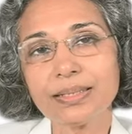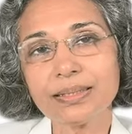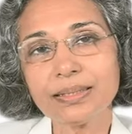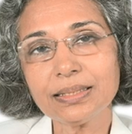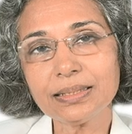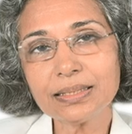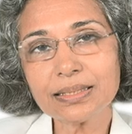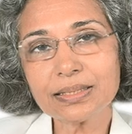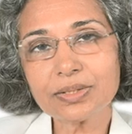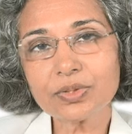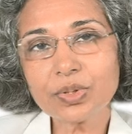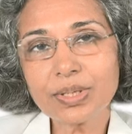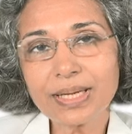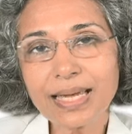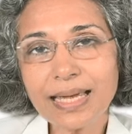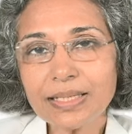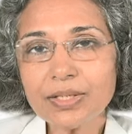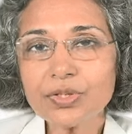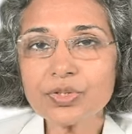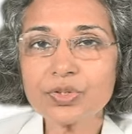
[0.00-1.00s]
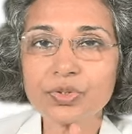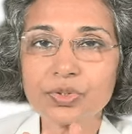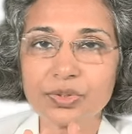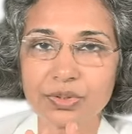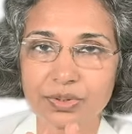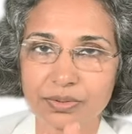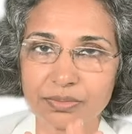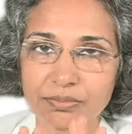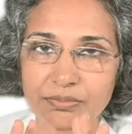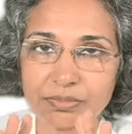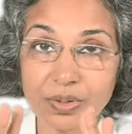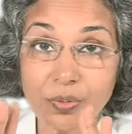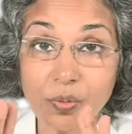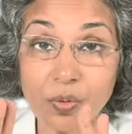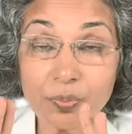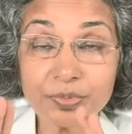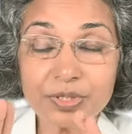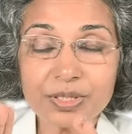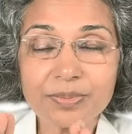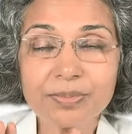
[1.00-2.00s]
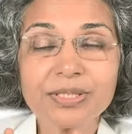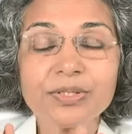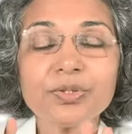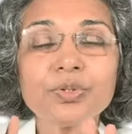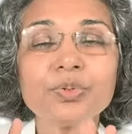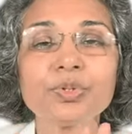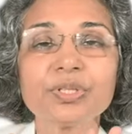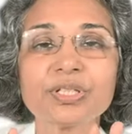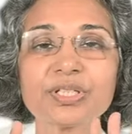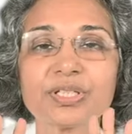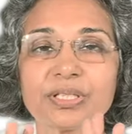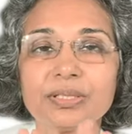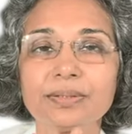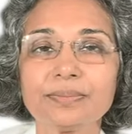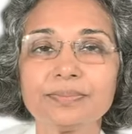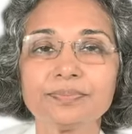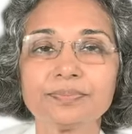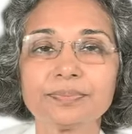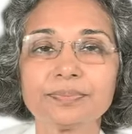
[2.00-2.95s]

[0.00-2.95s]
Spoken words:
That is to ensure optimal nutrition